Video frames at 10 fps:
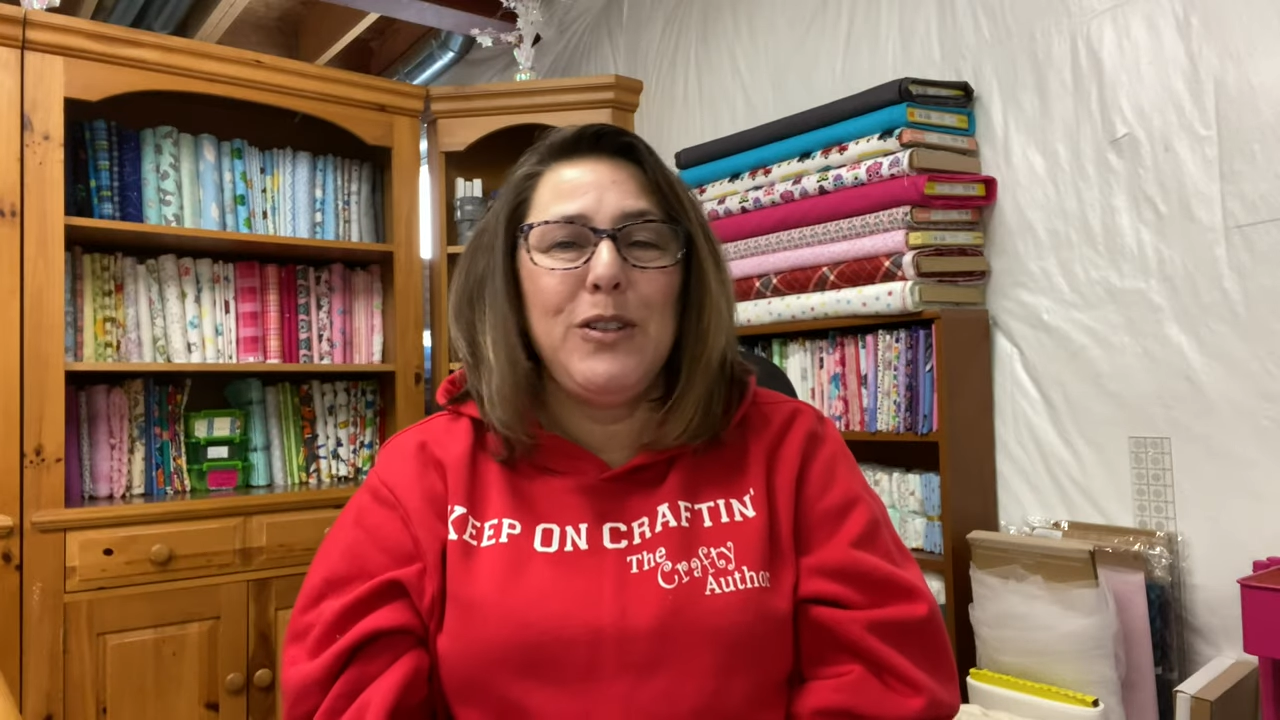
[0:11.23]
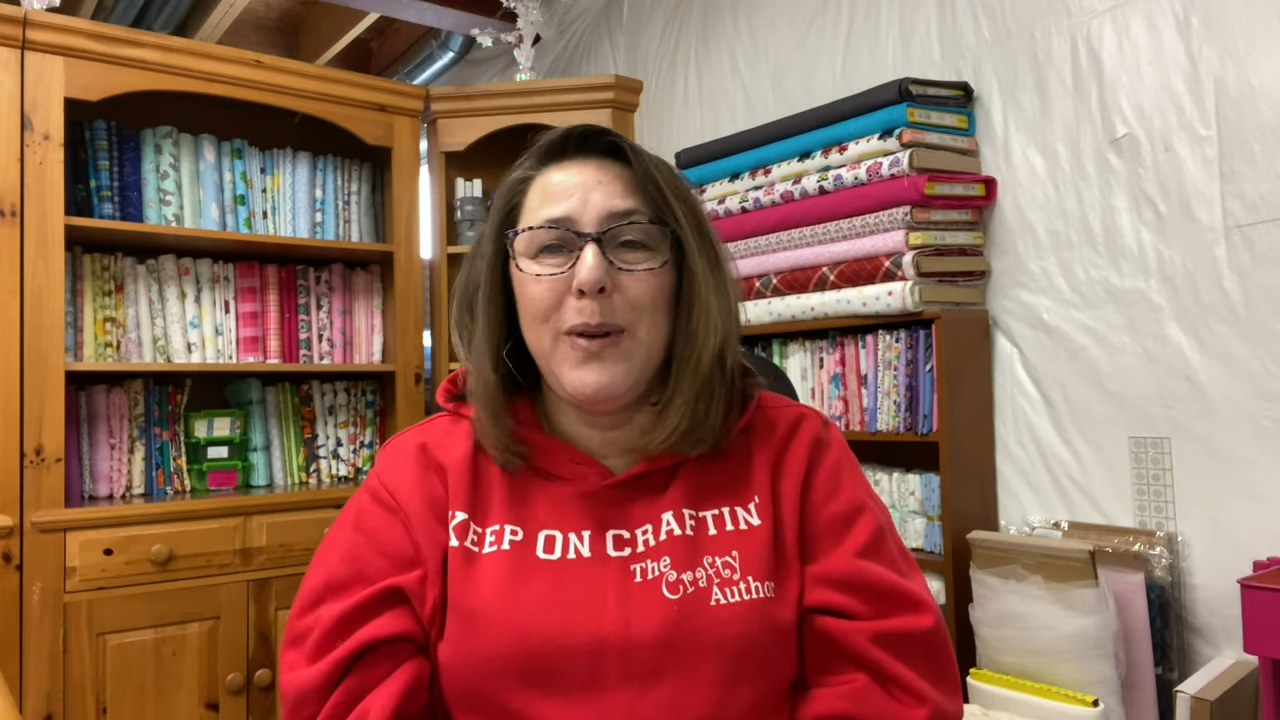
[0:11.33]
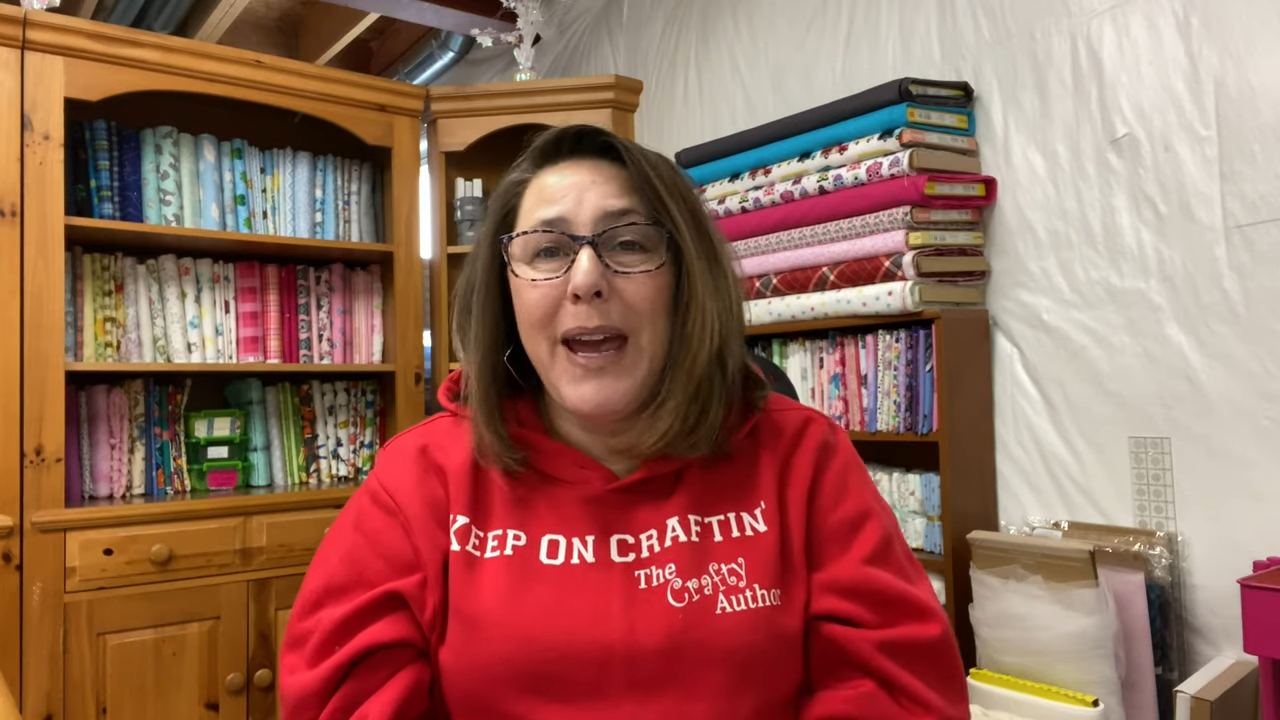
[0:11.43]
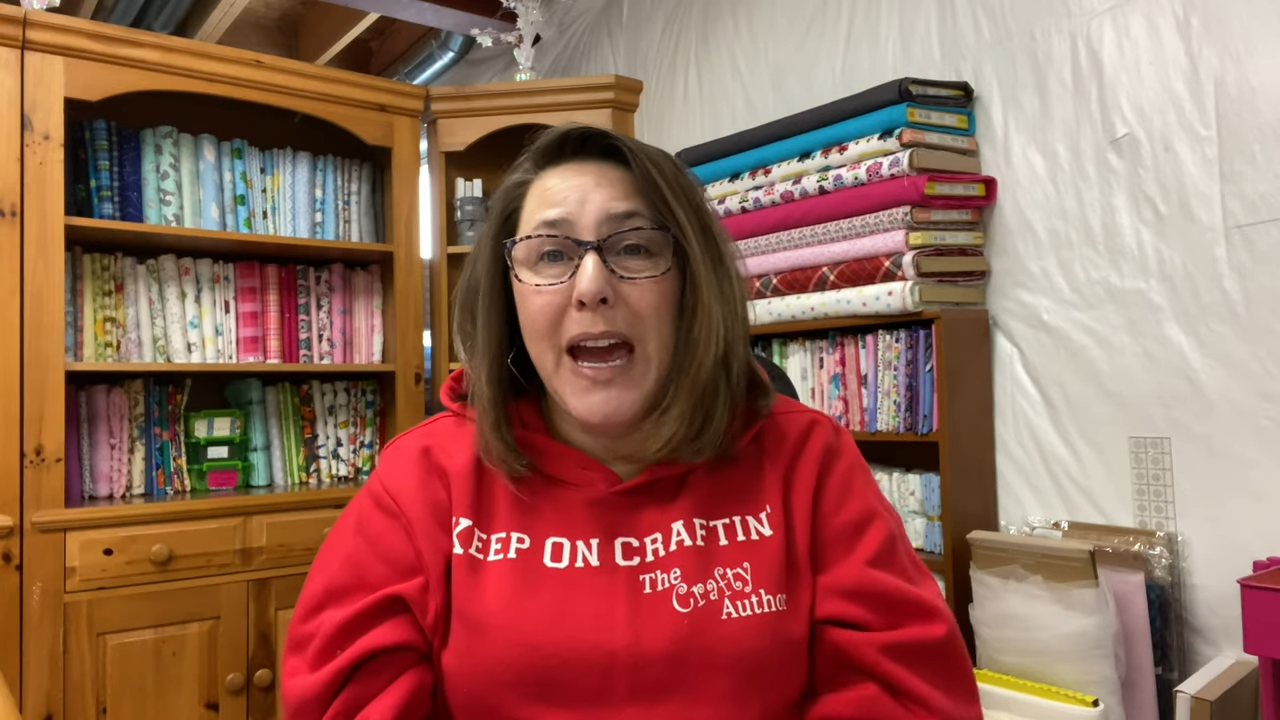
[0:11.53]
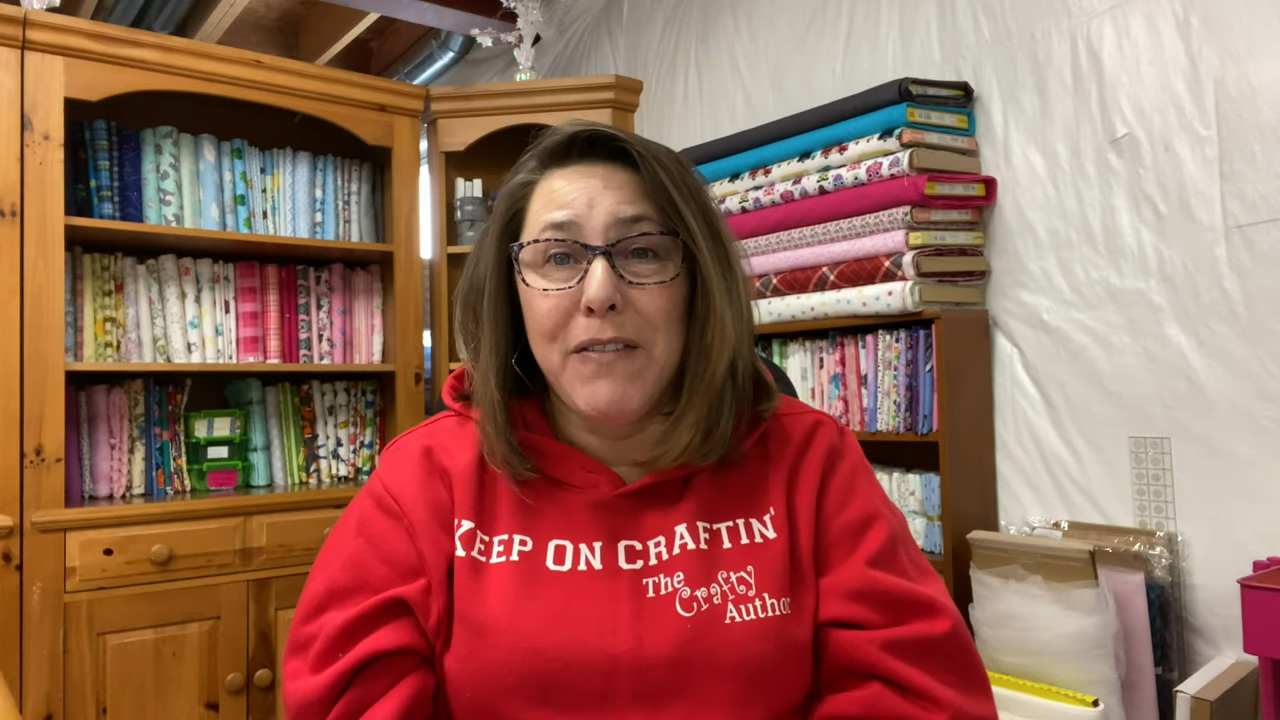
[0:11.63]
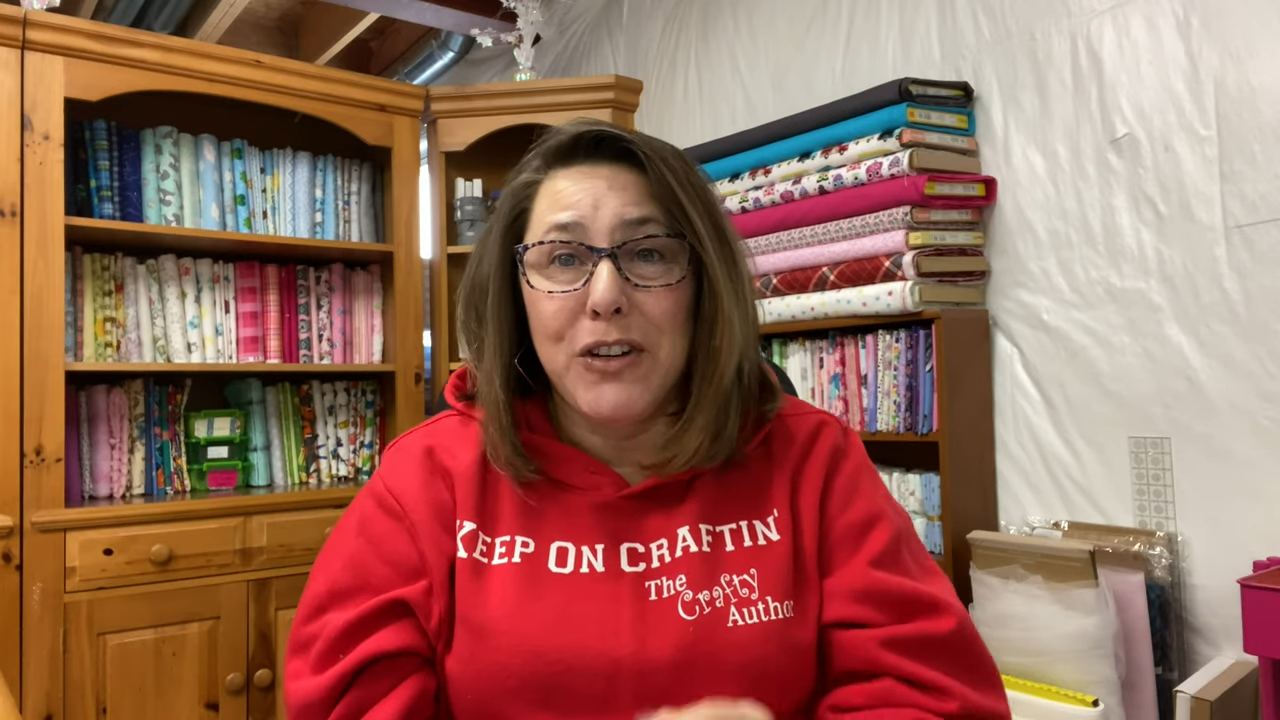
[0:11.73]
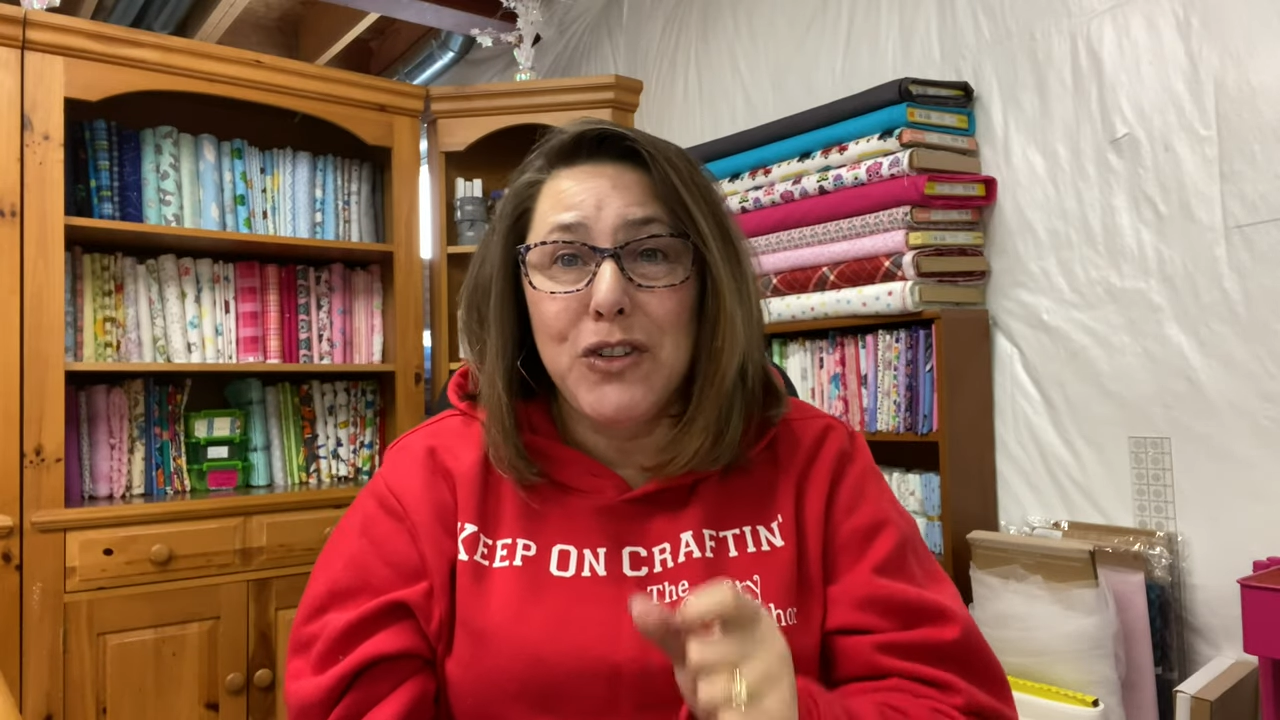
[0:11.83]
do I have a